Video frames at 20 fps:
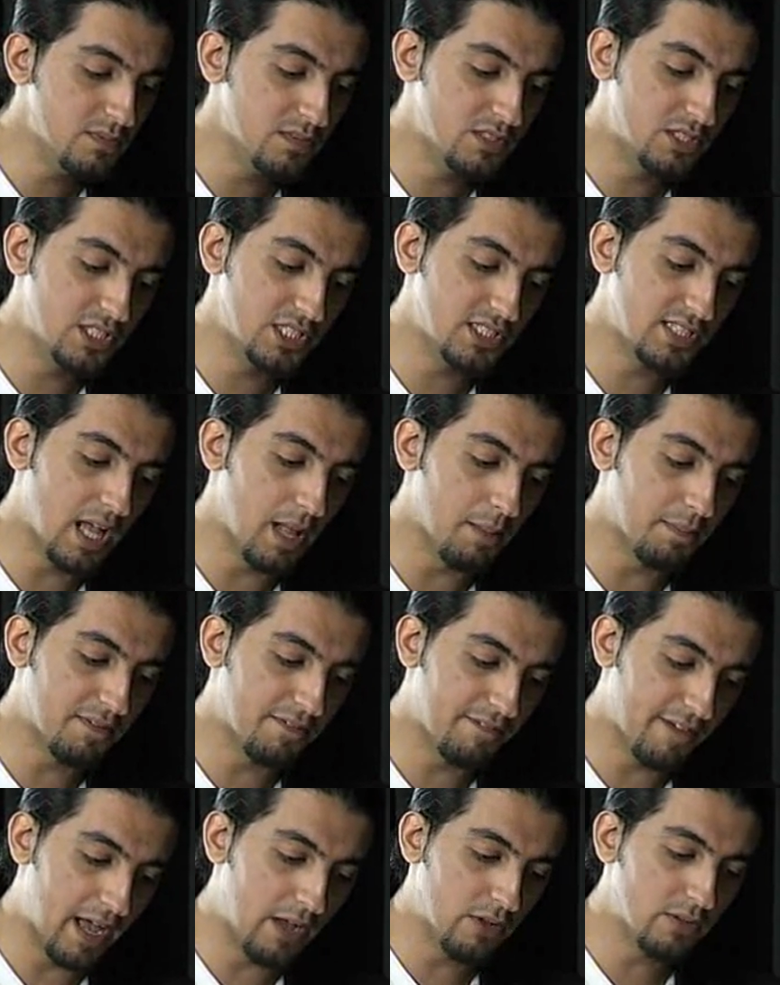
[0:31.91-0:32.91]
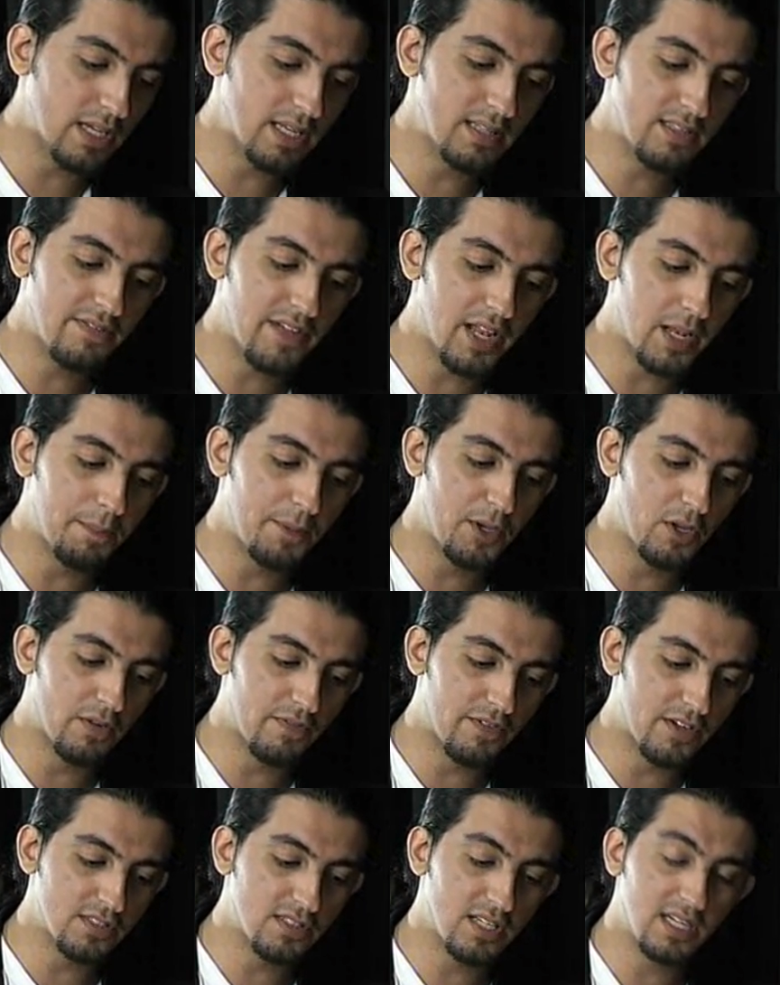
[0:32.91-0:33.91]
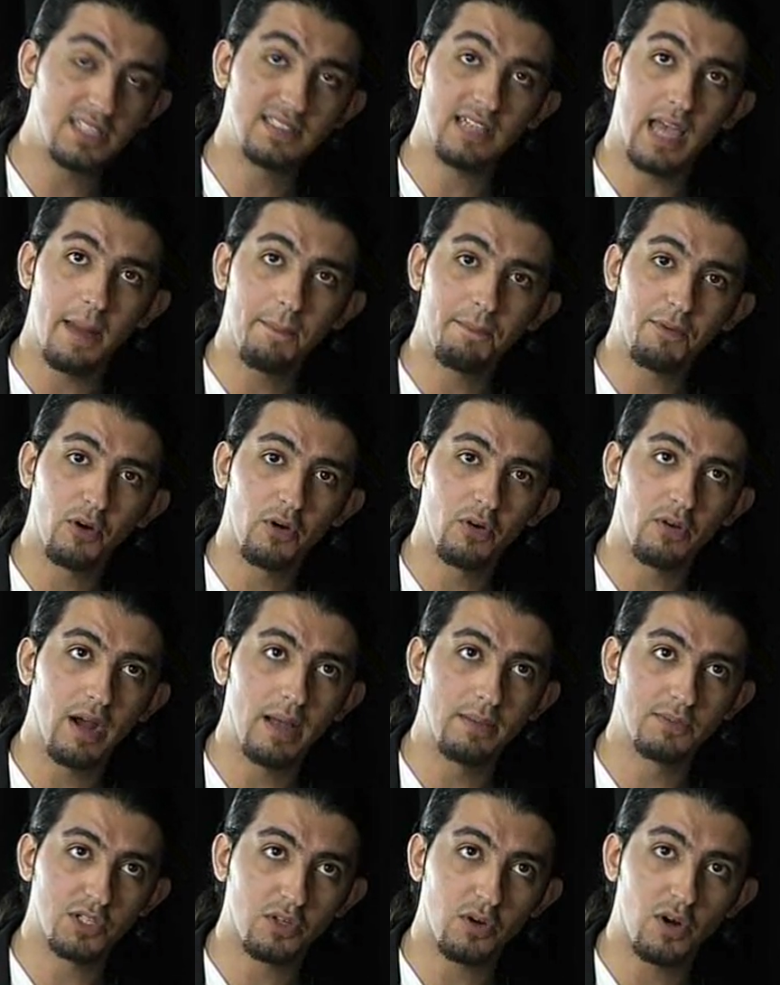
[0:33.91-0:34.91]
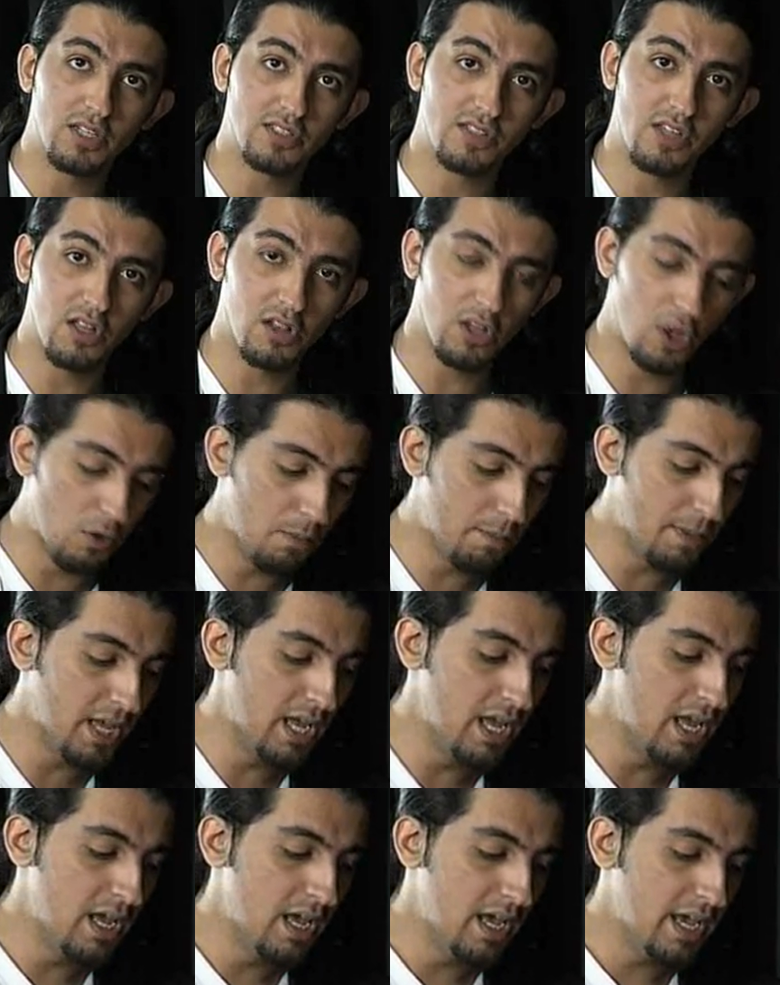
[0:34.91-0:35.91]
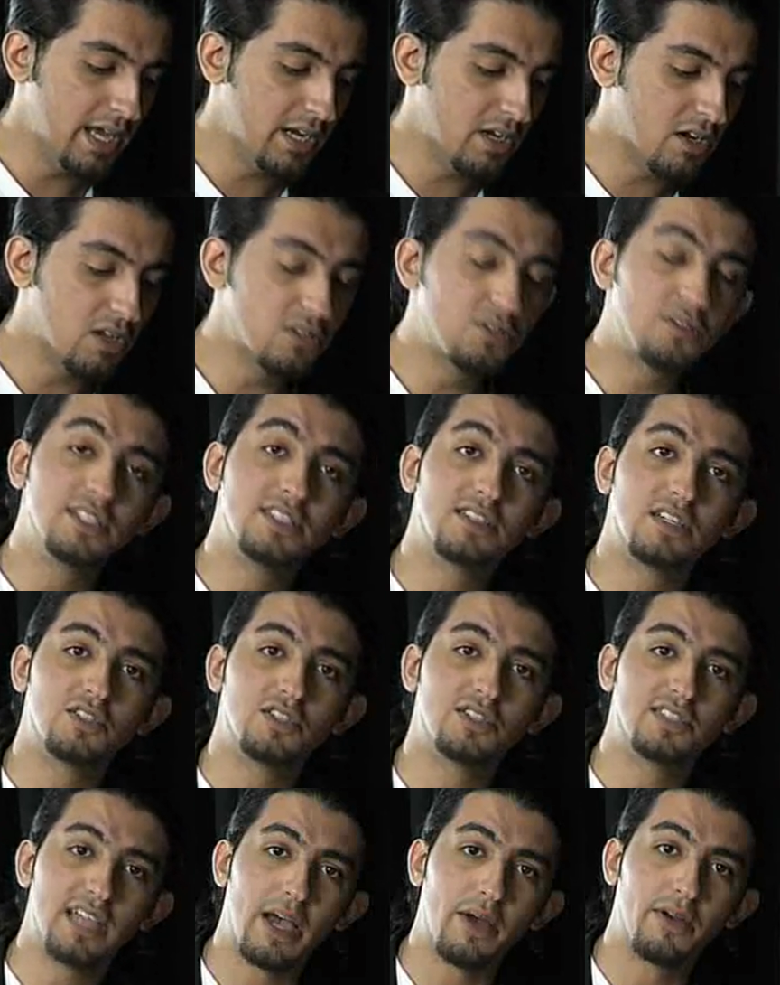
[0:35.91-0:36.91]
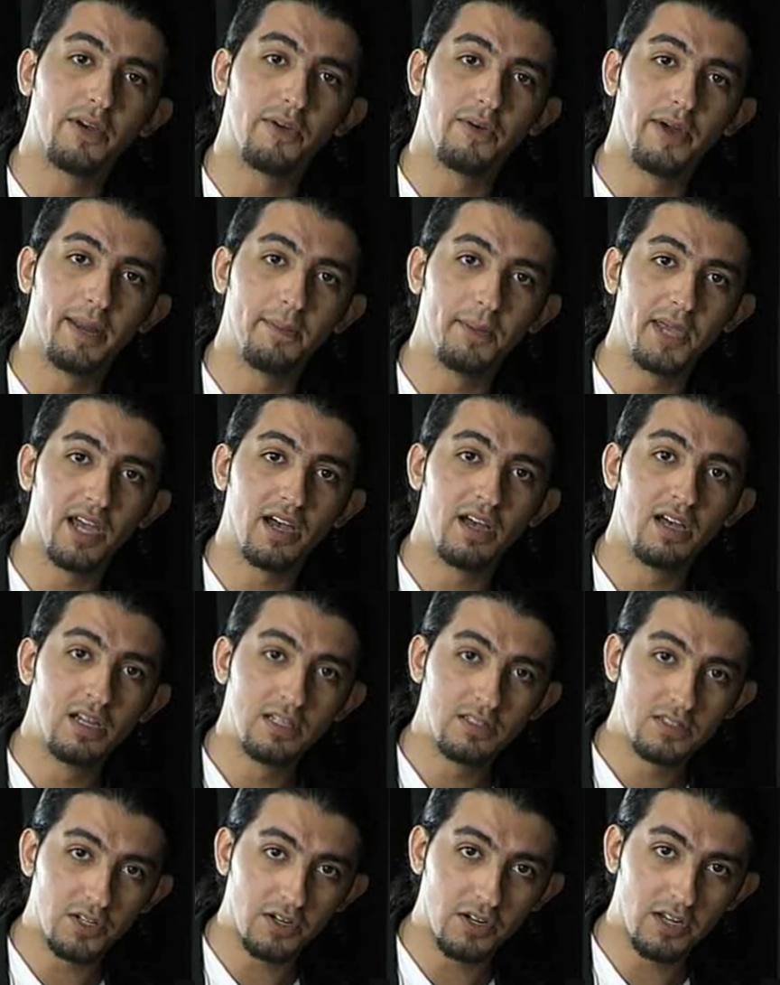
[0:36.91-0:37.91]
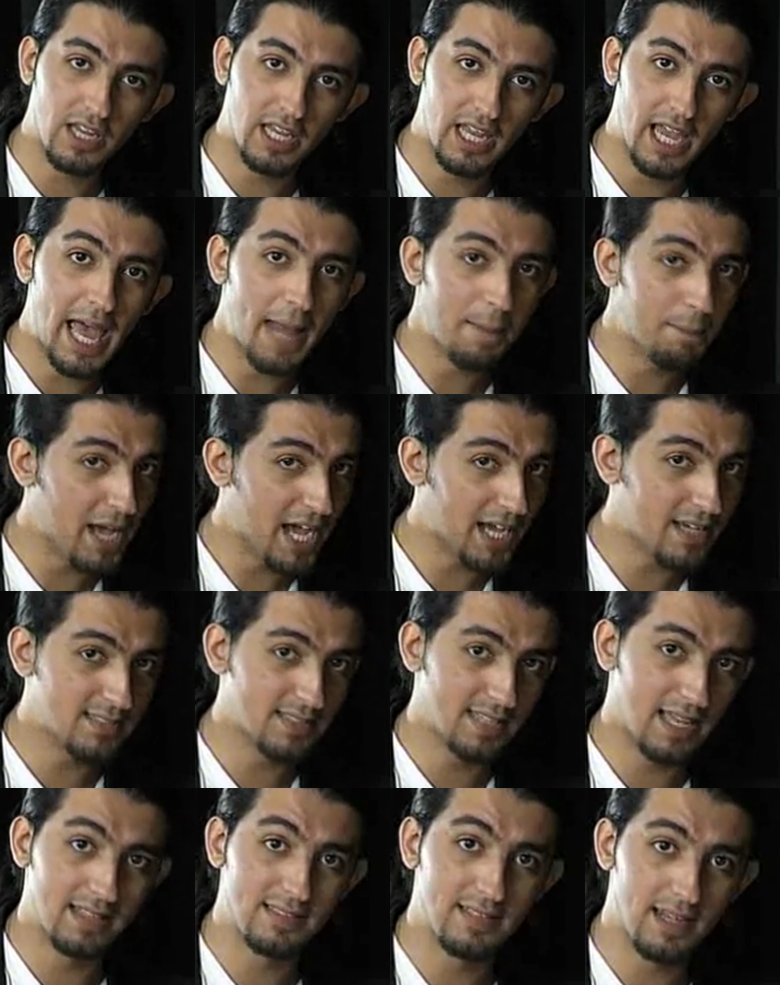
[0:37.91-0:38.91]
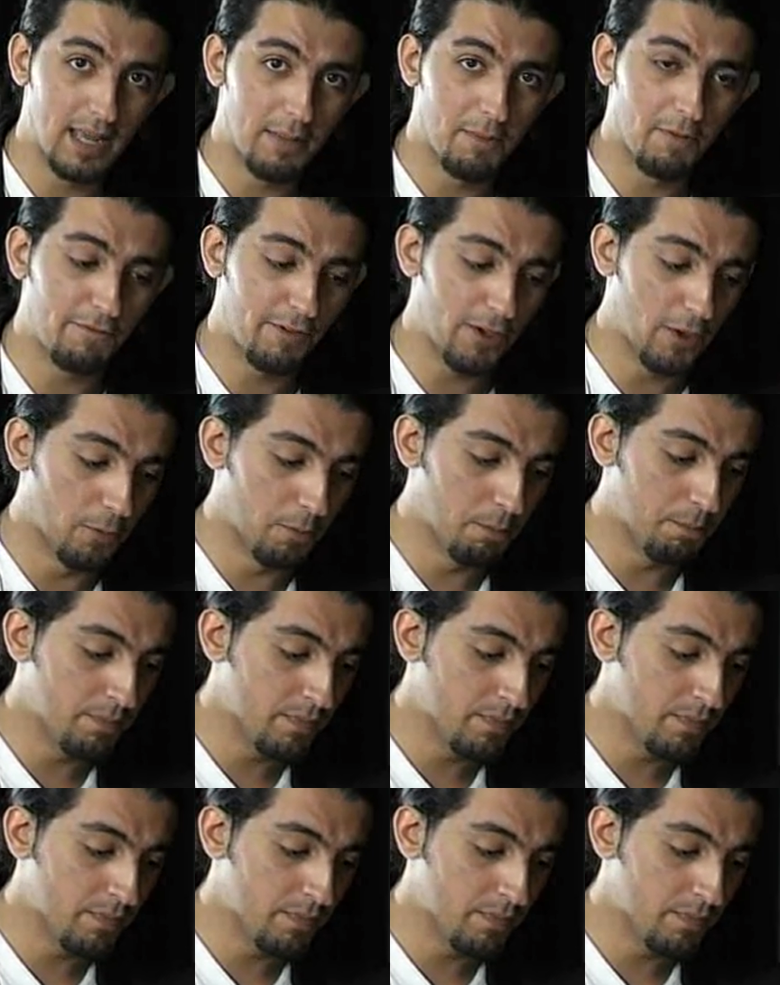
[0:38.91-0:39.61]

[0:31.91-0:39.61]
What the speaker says: She's helped found and develop universities and programs across the globe in countries such as Saudi Arabia, Turkey, and Pakistan, to name a few.